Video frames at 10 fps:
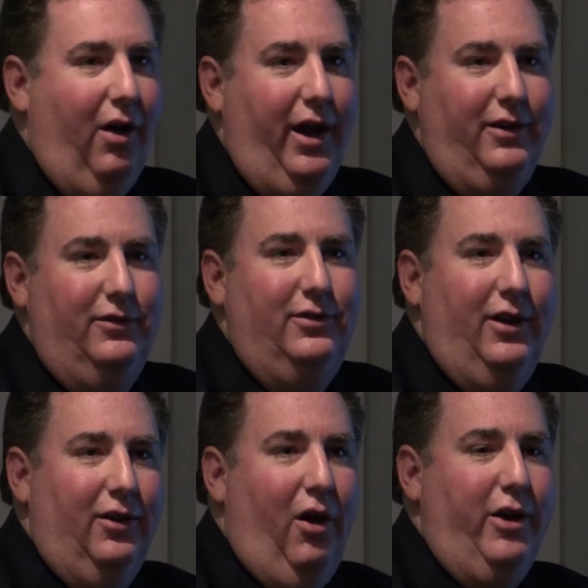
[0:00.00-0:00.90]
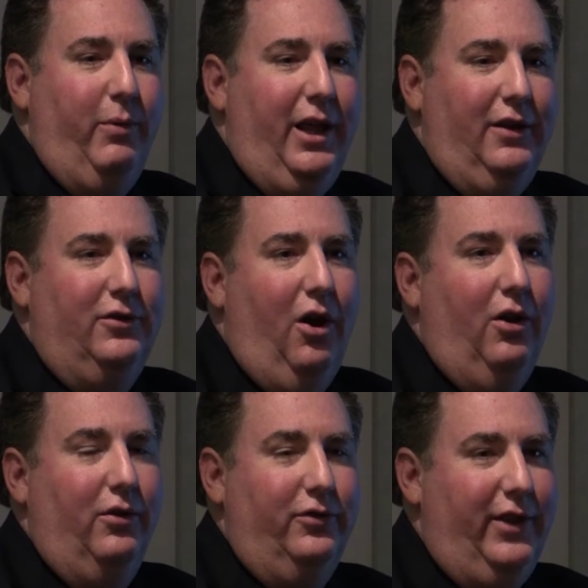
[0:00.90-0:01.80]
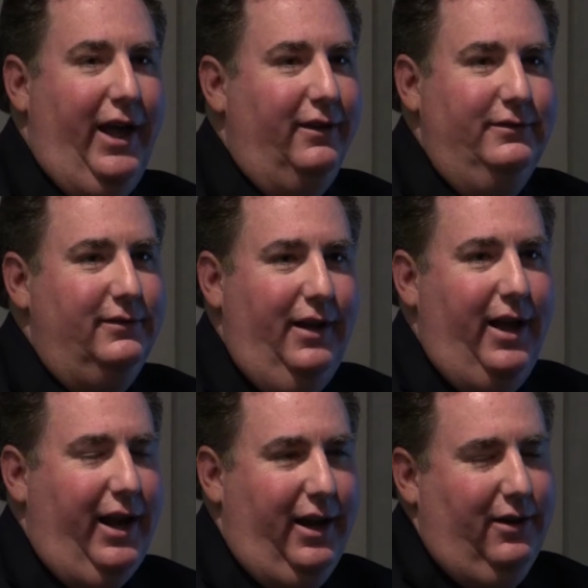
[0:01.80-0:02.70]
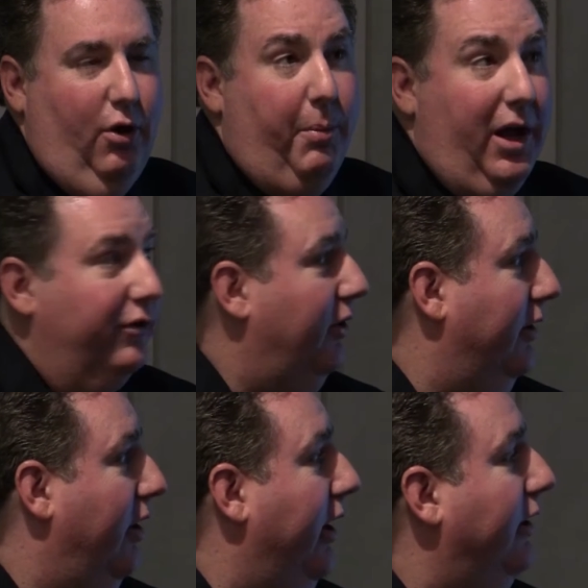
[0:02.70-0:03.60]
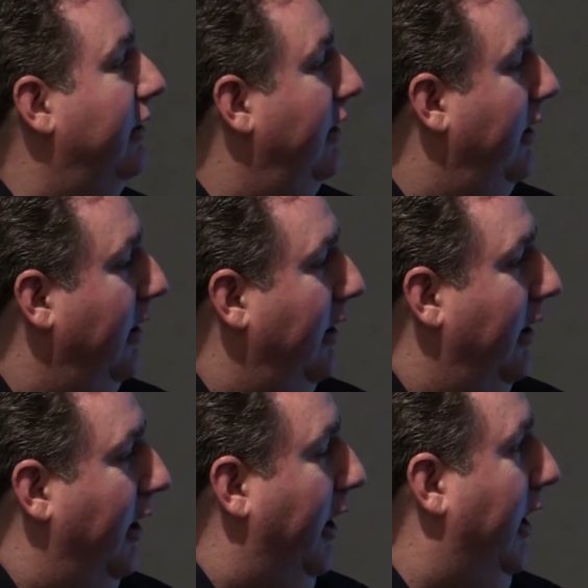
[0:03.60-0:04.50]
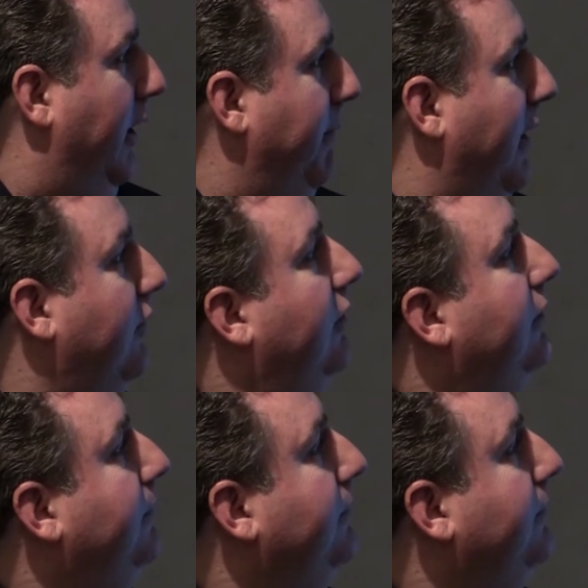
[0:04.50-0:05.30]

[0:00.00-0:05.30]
lines aligned with his colors nobody else could have done it. Next.